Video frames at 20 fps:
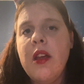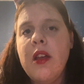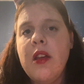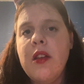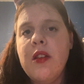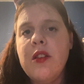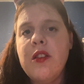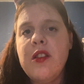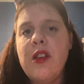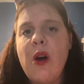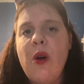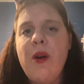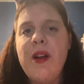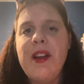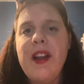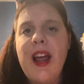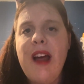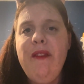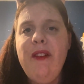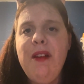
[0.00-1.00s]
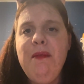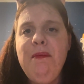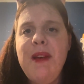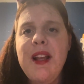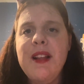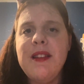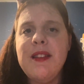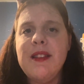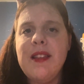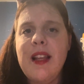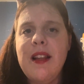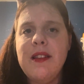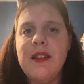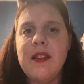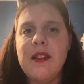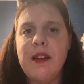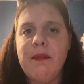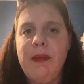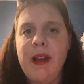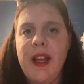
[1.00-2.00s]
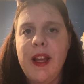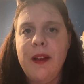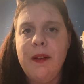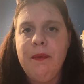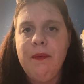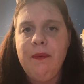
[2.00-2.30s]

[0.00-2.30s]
So it never made sense to me.